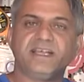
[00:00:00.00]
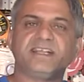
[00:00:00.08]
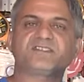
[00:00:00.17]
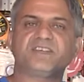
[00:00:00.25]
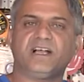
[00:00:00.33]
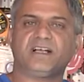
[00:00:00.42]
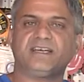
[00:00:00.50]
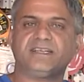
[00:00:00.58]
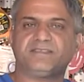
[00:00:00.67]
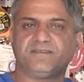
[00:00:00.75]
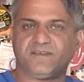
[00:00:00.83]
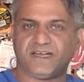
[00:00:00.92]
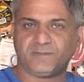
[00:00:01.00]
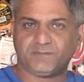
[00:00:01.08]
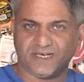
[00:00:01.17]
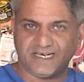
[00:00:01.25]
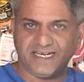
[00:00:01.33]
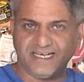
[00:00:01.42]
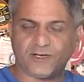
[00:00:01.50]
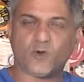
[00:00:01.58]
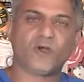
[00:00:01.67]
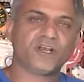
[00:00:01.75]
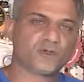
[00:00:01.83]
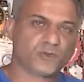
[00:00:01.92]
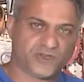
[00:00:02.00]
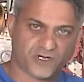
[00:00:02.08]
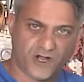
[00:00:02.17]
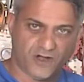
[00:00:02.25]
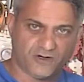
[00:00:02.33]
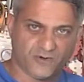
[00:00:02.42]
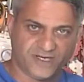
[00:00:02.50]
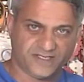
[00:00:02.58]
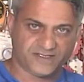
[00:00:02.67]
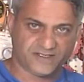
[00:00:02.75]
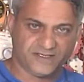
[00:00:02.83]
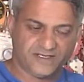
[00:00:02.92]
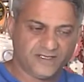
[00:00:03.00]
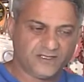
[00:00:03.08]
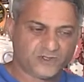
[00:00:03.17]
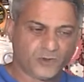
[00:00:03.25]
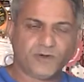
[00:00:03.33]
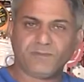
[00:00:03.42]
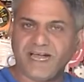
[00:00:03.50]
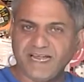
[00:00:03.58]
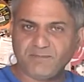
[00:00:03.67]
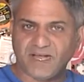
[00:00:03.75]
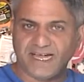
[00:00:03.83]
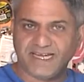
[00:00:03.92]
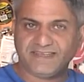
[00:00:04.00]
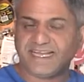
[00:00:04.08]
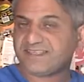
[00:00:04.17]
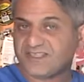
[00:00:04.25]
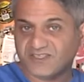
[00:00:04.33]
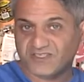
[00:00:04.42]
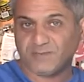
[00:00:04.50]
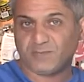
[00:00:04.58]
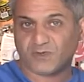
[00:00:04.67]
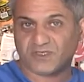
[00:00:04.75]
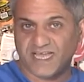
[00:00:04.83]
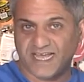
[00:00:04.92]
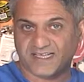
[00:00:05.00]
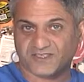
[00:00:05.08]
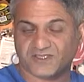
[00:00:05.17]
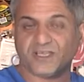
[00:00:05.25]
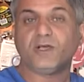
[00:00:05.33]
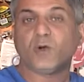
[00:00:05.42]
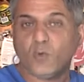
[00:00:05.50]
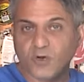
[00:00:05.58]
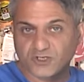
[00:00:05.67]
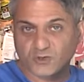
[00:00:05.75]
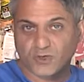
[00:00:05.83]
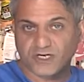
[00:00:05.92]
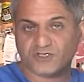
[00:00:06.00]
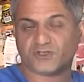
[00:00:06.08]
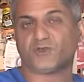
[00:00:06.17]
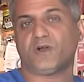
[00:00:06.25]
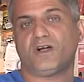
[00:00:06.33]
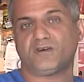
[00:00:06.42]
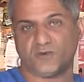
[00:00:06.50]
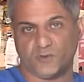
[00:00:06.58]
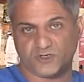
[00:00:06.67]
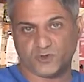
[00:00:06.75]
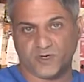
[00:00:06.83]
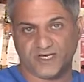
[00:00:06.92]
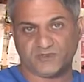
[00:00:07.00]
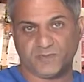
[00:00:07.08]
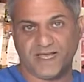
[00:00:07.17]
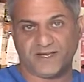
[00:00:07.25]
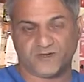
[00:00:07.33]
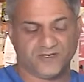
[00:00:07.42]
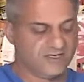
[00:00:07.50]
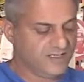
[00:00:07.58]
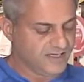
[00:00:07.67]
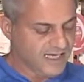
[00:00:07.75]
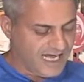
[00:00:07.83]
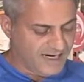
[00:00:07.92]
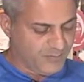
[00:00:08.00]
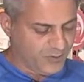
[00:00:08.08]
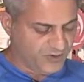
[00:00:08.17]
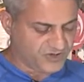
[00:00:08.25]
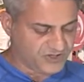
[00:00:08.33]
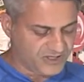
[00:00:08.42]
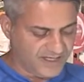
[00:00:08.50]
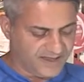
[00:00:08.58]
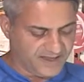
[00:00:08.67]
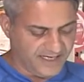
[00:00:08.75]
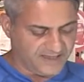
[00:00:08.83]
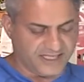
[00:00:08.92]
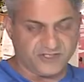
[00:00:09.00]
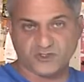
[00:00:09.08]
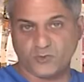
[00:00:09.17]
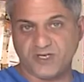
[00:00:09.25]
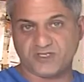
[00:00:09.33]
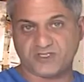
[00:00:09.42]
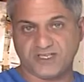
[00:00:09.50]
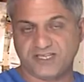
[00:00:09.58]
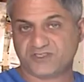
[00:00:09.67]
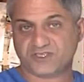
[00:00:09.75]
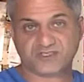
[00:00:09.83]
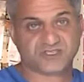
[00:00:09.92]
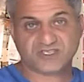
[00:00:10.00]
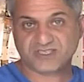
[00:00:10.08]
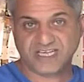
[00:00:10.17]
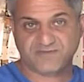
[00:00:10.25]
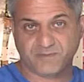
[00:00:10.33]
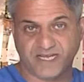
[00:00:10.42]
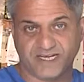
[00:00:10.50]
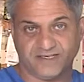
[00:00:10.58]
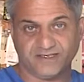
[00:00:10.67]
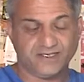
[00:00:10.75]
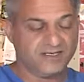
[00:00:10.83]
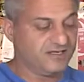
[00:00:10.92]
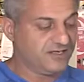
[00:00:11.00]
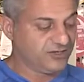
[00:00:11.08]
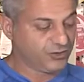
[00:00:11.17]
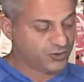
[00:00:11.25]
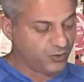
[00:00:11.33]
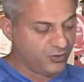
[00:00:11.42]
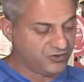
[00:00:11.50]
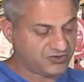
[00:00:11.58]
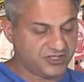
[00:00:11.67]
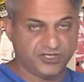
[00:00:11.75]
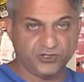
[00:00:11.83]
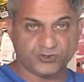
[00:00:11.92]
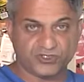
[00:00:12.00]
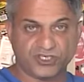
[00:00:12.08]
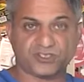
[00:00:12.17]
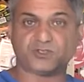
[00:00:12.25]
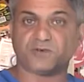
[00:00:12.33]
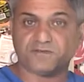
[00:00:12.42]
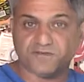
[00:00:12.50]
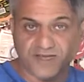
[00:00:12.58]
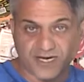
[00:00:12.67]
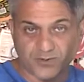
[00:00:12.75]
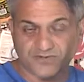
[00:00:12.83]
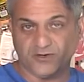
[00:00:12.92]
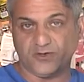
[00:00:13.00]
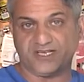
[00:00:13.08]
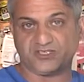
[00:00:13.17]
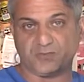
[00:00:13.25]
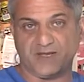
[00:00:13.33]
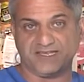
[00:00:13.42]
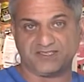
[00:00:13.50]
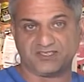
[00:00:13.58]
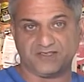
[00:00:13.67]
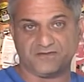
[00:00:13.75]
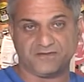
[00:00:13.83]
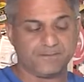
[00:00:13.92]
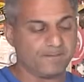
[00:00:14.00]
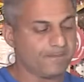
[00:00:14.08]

It's not going to develop a leak going through the concrete. So in my mind, that's the simple test. Which one is stronger? Which one is better? I personally think they switched to this just to save money. The tools to use this are very, very expensive.